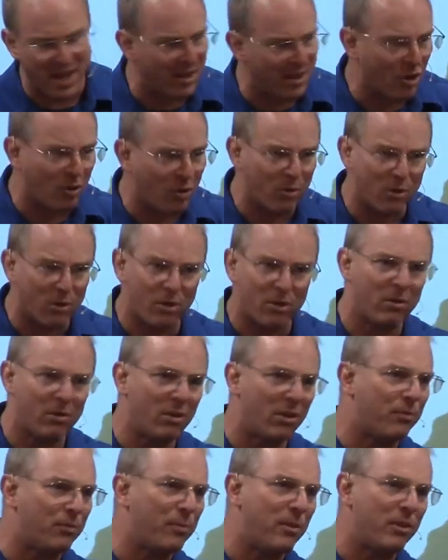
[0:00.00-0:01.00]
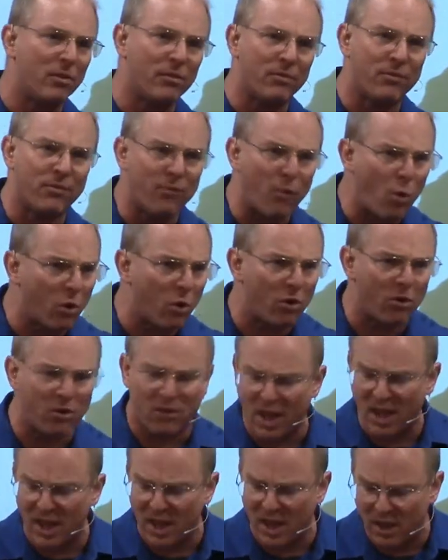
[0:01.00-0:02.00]
odor. He's been there 4
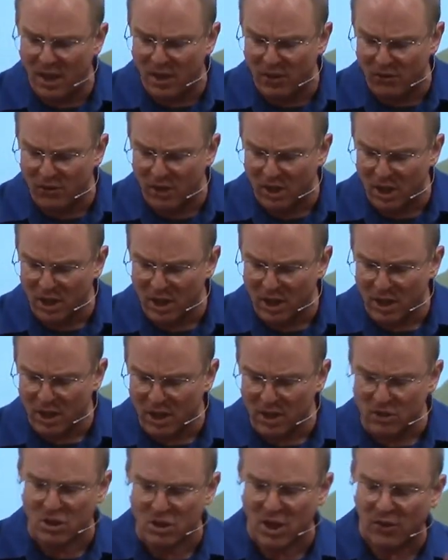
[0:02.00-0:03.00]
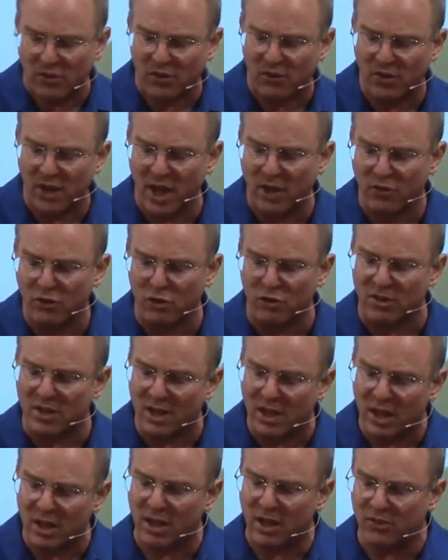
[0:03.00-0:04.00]
days. Jesus answered, did
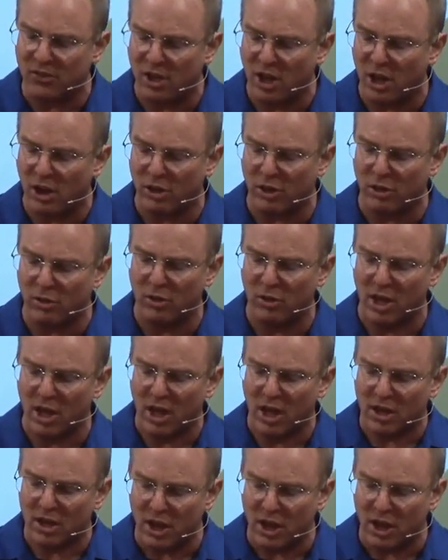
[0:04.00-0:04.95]
I not tell you that